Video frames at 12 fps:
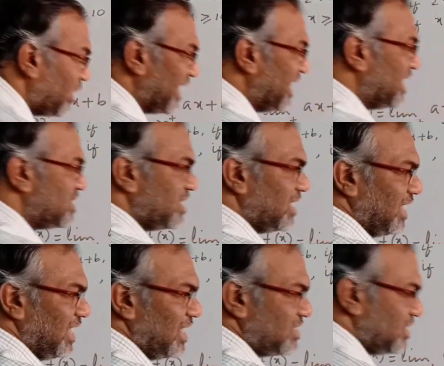LHL.
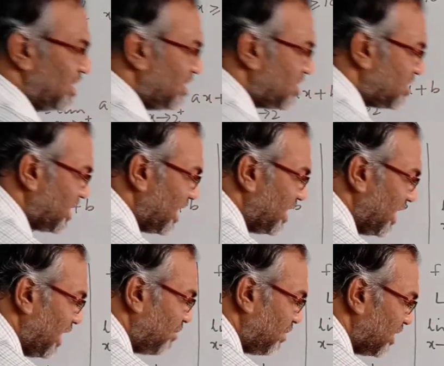LHL is
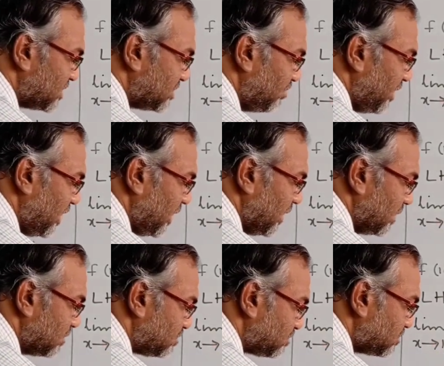10a plus b.